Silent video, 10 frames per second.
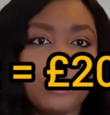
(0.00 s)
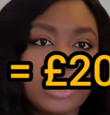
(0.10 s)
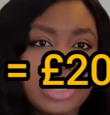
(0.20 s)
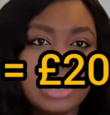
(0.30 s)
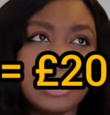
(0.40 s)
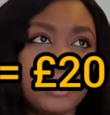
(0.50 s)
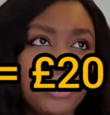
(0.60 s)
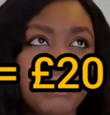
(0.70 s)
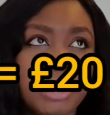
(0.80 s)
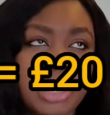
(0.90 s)
So this is
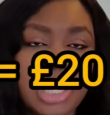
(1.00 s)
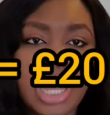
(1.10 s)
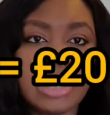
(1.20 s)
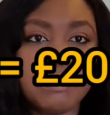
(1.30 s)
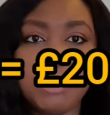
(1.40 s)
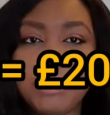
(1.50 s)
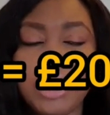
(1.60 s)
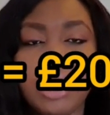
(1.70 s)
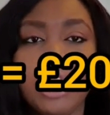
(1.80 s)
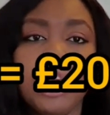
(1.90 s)
assuming that
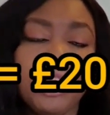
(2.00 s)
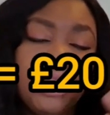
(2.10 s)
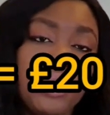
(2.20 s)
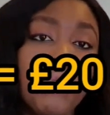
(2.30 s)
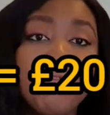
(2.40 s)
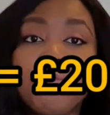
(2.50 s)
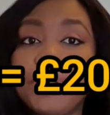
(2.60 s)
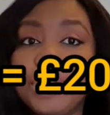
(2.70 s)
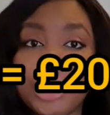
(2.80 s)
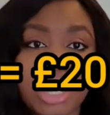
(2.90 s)
maybe you don't
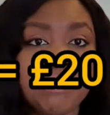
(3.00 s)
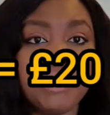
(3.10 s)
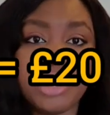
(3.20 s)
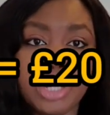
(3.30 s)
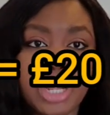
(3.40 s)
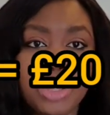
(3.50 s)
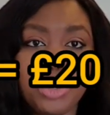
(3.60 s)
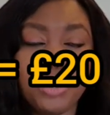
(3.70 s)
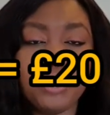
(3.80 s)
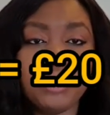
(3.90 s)
finish everything that
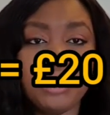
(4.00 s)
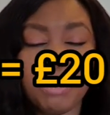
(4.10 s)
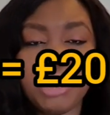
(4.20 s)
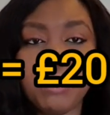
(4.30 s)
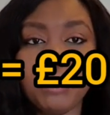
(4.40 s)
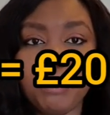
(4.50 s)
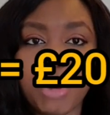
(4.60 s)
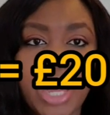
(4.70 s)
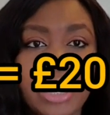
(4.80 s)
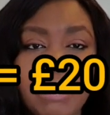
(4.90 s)
you normally would
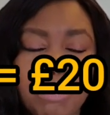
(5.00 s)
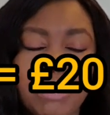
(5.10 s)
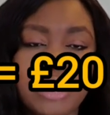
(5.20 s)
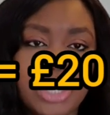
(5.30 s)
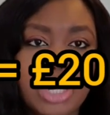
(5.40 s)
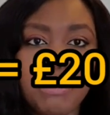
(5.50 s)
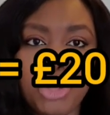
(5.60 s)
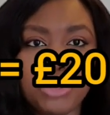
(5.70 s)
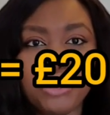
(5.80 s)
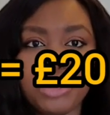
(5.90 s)
buy in a month, and then
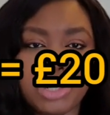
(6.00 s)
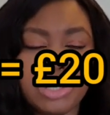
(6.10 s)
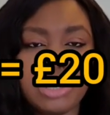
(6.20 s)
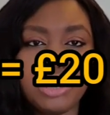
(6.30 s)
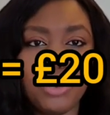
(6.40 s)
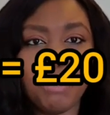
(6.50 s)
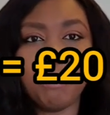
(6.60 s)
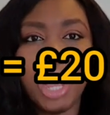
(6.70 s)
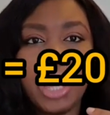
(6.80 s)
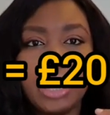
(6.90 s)
you're just
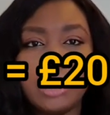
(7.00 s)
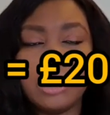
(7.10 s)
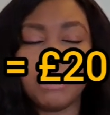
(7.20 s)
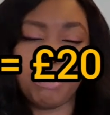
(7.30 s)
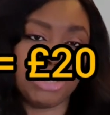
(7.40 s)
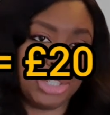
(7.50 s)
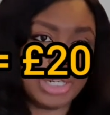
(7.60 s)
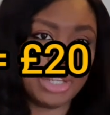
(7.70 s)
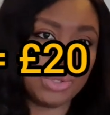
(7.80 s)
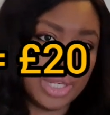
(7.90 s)
buying the portion
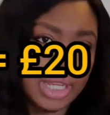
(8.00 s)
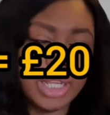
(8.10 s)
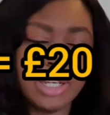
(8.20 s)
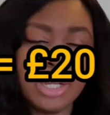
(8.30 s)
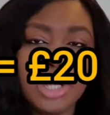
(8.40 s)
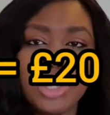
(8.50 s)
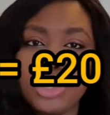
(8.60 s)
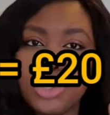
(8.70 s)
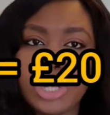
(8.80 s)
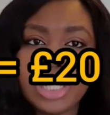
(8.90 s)
that you need.
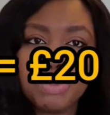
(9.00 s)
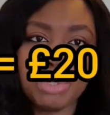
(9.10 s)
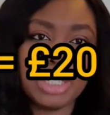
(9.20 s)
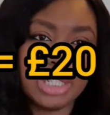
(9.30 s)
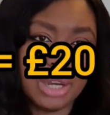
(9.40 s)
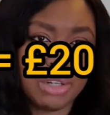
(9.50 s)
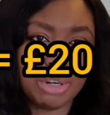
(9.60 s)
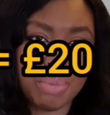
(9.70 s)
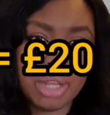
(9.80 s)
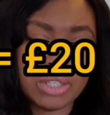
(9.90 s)
So let's budget
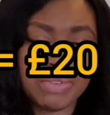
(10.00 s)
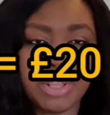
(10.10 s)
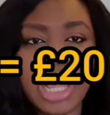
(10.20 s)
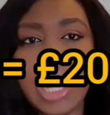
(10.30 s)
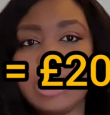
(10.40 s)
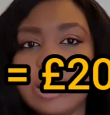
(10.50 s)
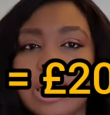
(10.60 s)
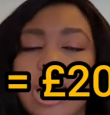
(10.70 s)
£100 for that.